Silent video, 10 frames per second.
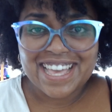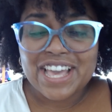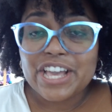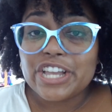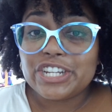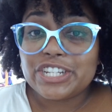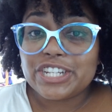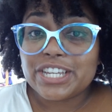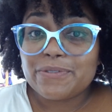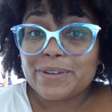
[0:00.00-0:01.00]

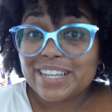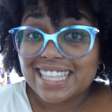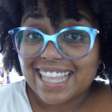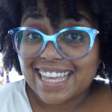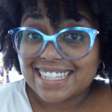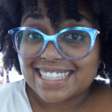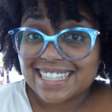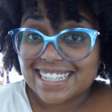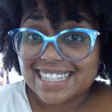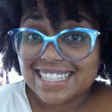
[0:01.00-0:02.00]
She realized
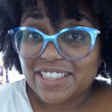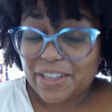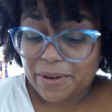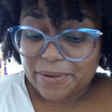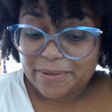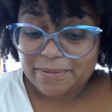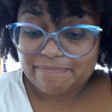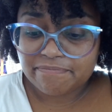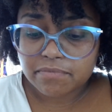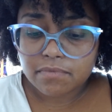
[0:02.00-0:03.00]
this though
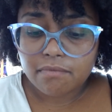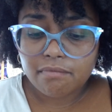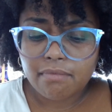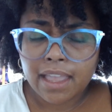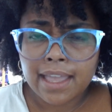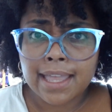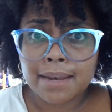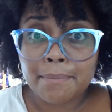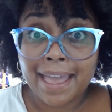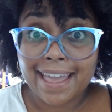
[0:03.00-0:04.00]
in
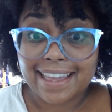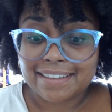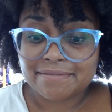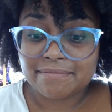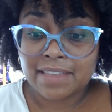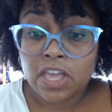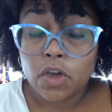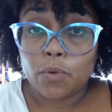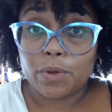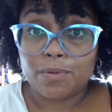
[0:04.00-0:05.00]
May.
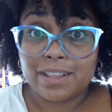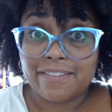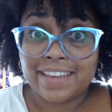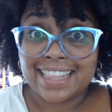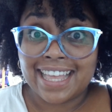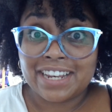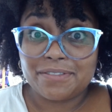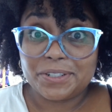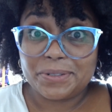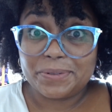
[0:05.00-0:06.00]
We were leaving at the end of
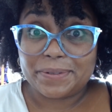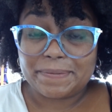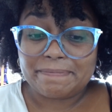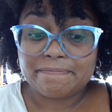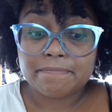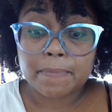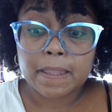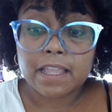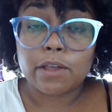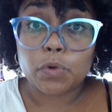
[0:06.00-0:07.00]
June.
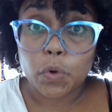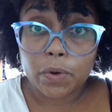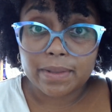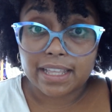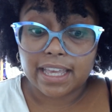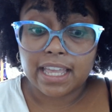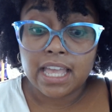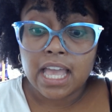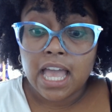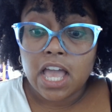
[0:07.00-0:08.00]
Now normally
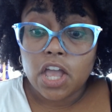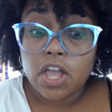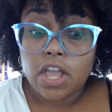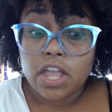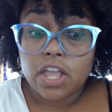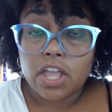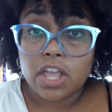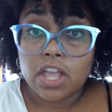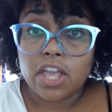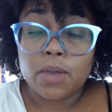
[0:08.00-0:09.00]

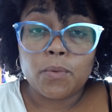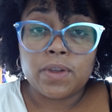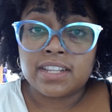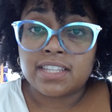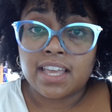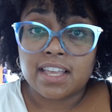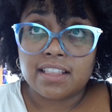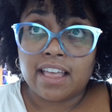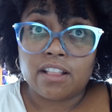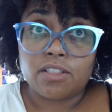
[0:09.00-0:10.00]
it wouldn't take
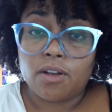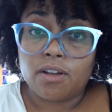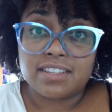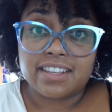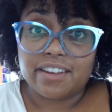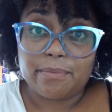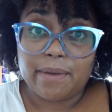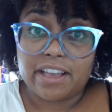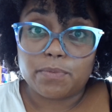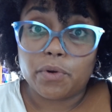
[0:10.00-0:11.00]
that long to get a
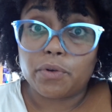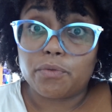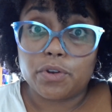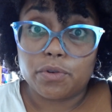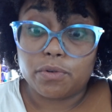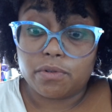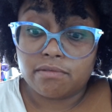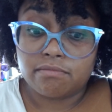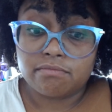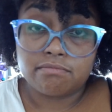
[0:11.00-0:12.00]
passport renewed,
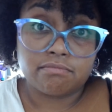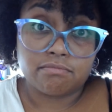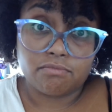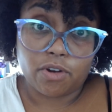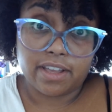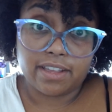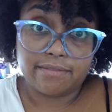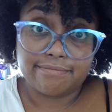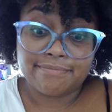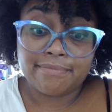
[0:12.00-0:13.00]
right?
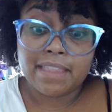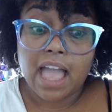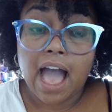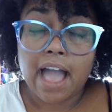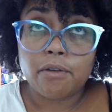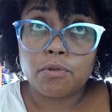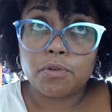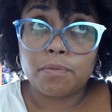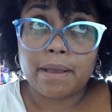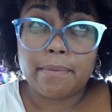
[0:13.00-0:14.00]
I renewed
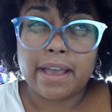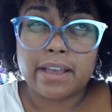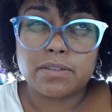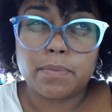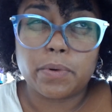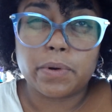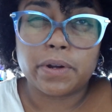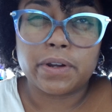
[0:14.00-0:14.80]
my passport.